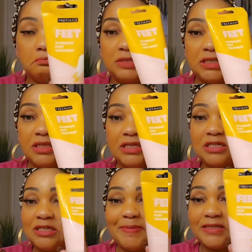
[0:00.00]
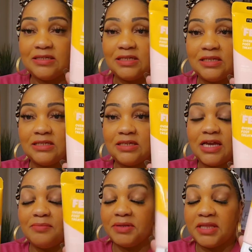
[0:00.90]
Didn't expect to see this
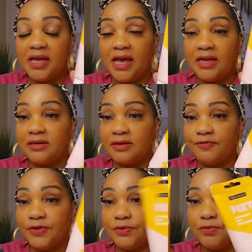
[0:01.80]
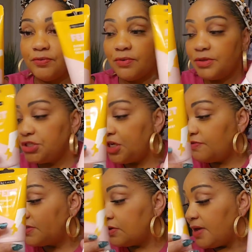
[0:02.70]
again, but they had a few on the
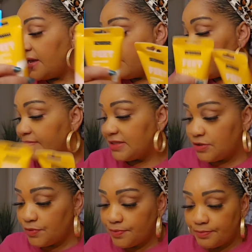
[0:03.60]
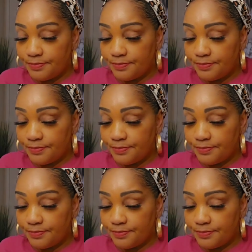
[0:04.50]
shelf, so I grabbed two.